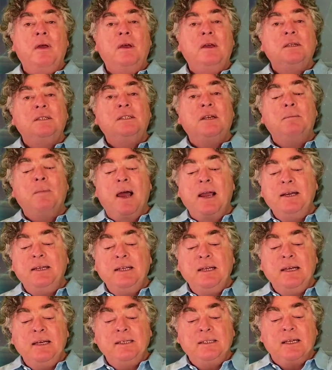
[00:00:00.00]
some
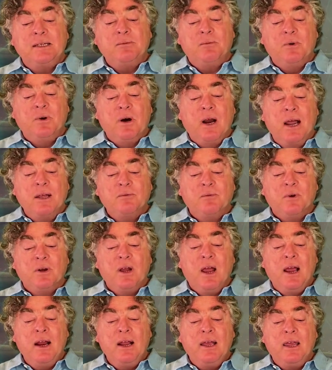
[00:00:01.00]
ideas as we're
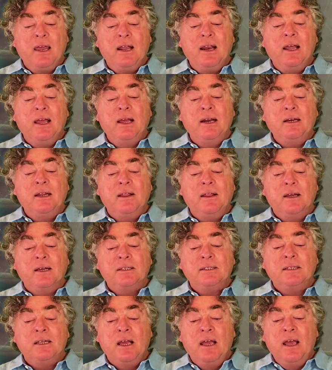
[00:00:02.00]
kind of getting into
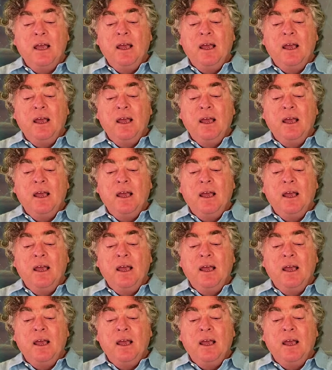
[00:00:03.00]
this.